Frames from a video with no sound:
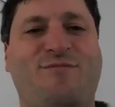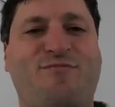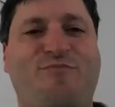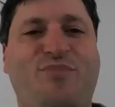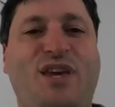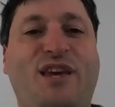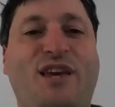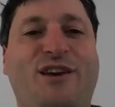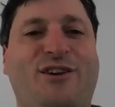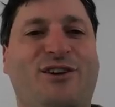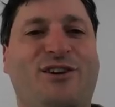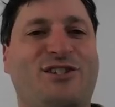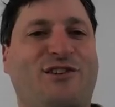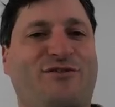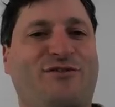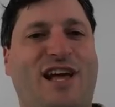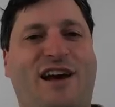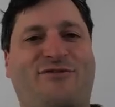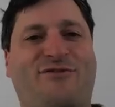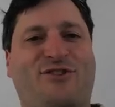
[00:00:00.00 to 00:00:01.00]
Peals
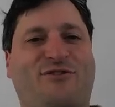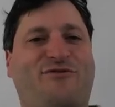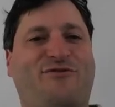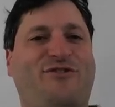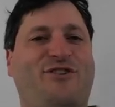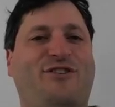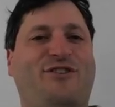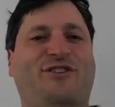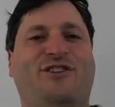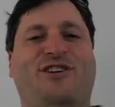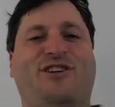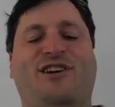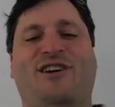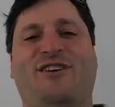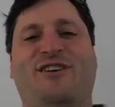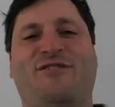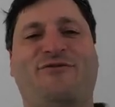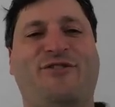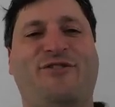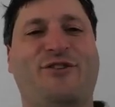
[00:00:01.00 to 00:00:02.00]
of laughter fill
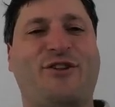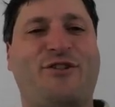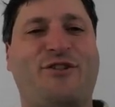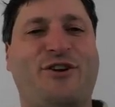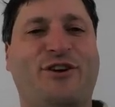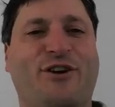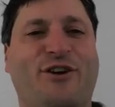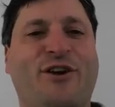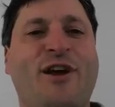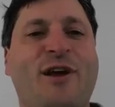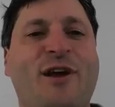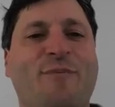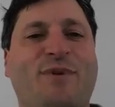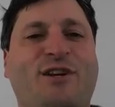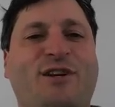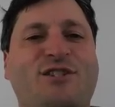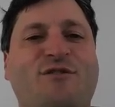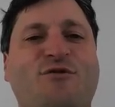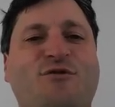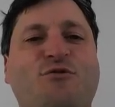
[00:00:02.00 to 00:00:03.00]
the theater
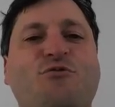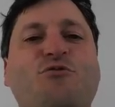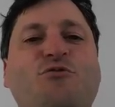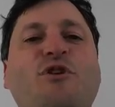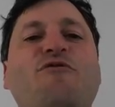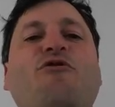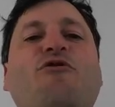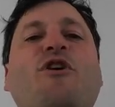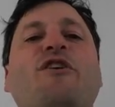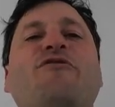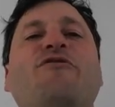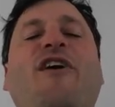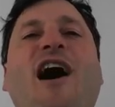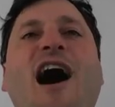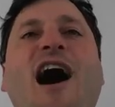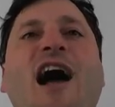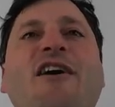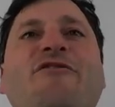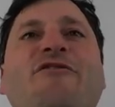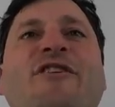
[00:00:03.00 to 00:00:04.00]
because
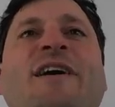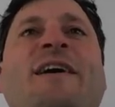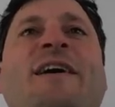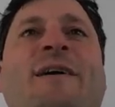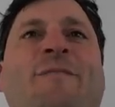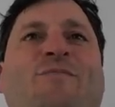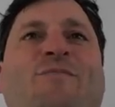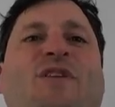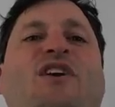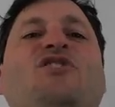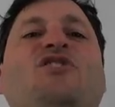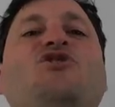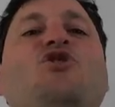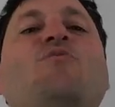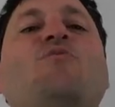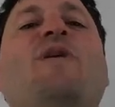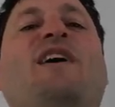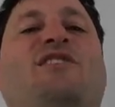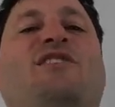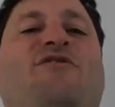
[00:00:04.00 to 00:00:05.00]
345 is too
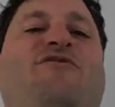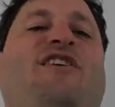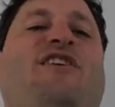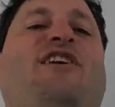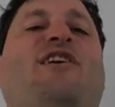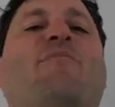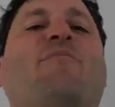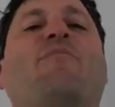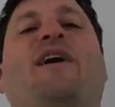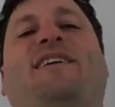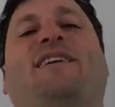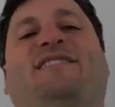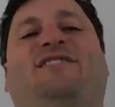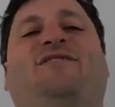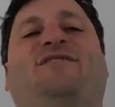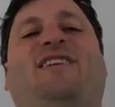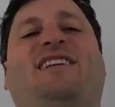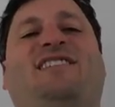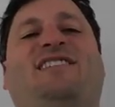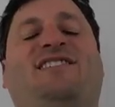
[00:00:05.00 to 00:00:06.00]
big to fit in a byte.
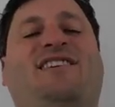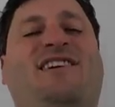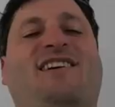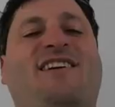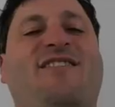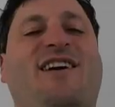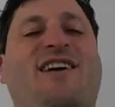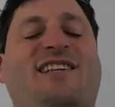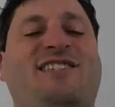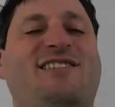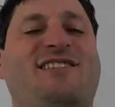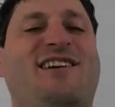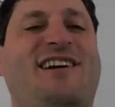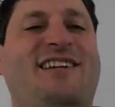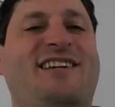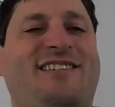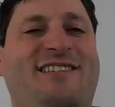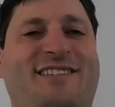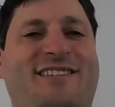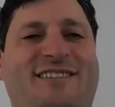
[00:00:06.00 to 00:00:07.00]
So that's
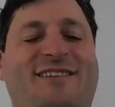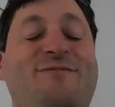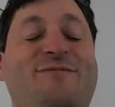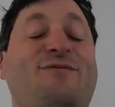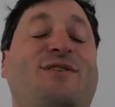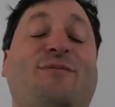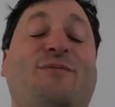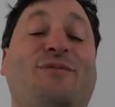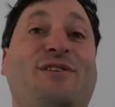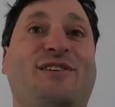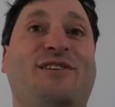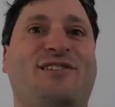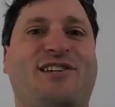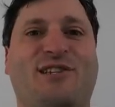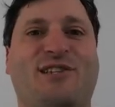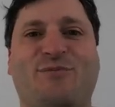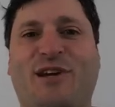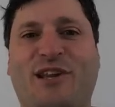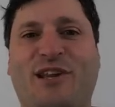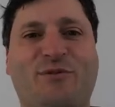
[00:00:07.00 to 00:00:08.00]
not completely
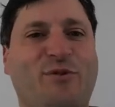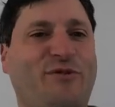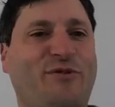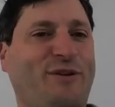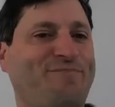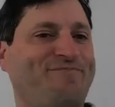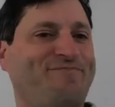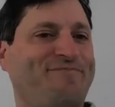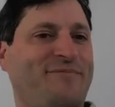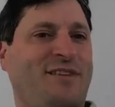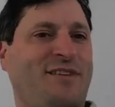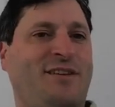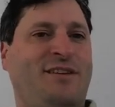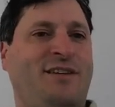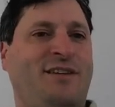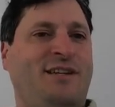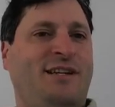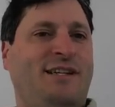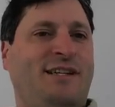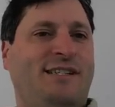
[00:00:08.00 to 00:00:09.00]
takes me out of the movie.
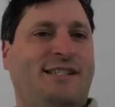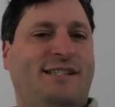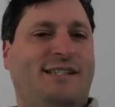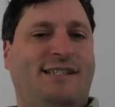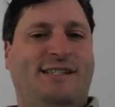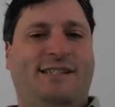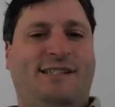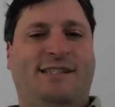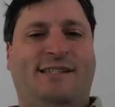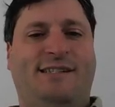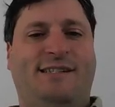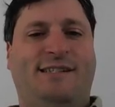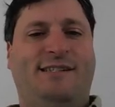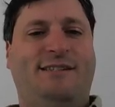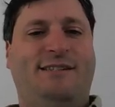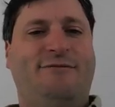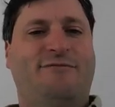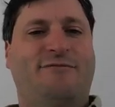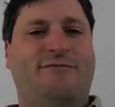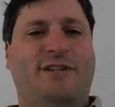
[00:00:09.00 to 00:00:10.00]

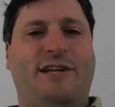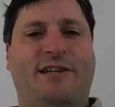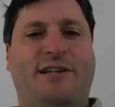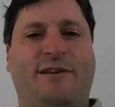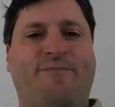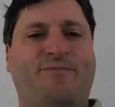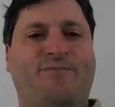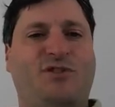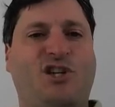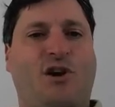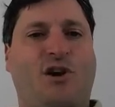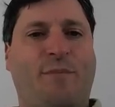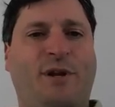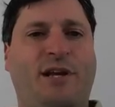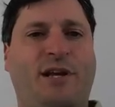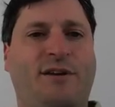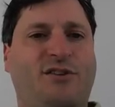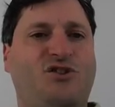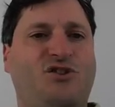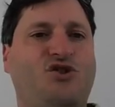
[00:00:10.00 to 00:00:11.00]
Alrighty, so I'm
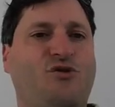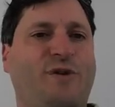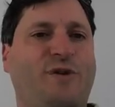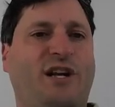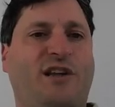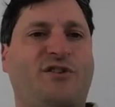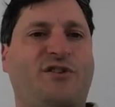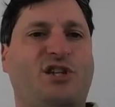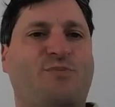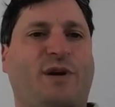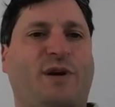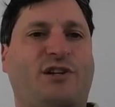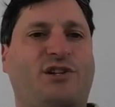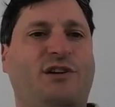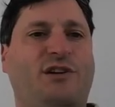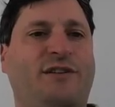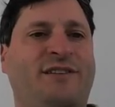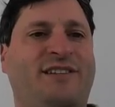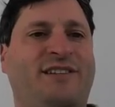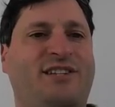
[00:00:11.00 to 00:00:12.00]
going to zoom in on this
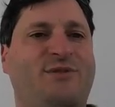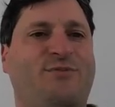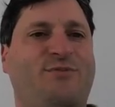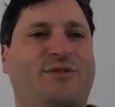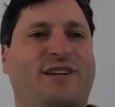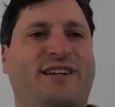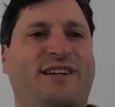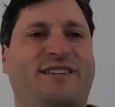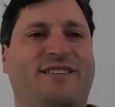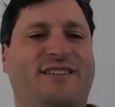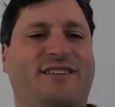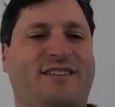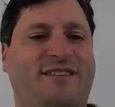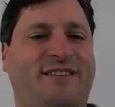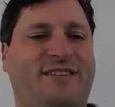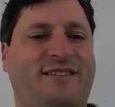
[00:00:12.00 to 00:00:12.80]
picture, explain how